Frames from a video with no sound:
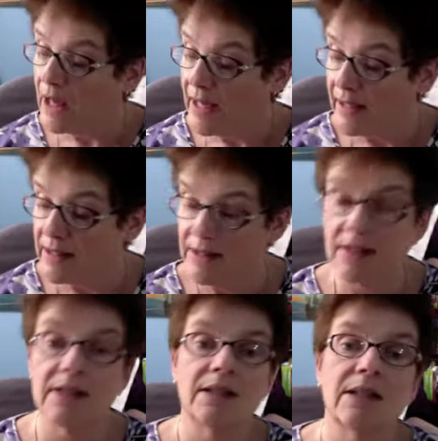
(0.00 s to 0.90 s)
And he
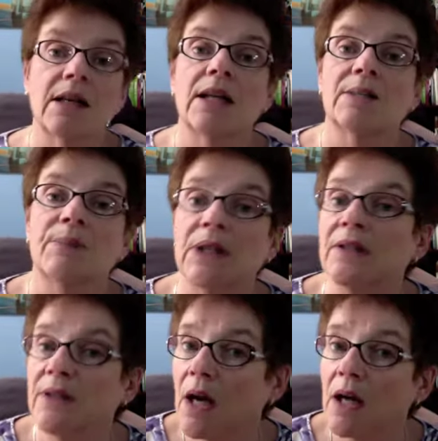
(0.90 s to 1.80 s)
says it's a nice big
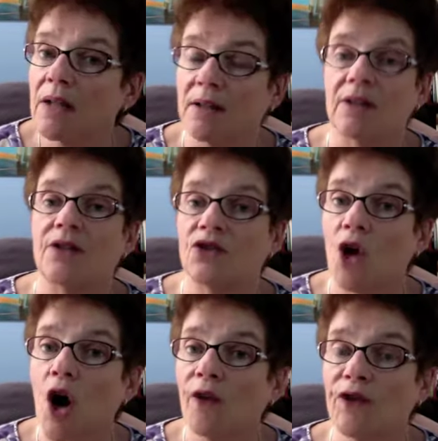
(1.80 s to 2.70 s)
size, it's
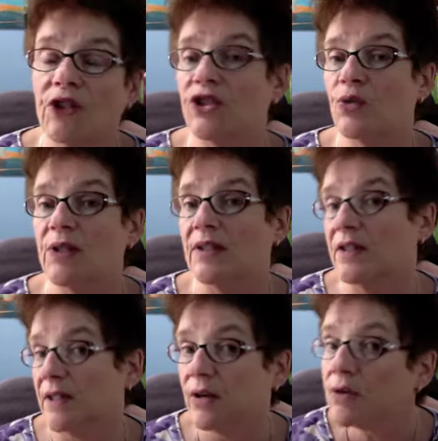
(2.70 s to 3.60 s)
soft, it
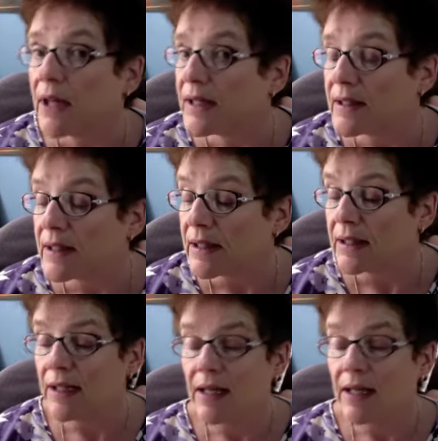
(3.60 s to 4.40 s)
squeezes out nicely.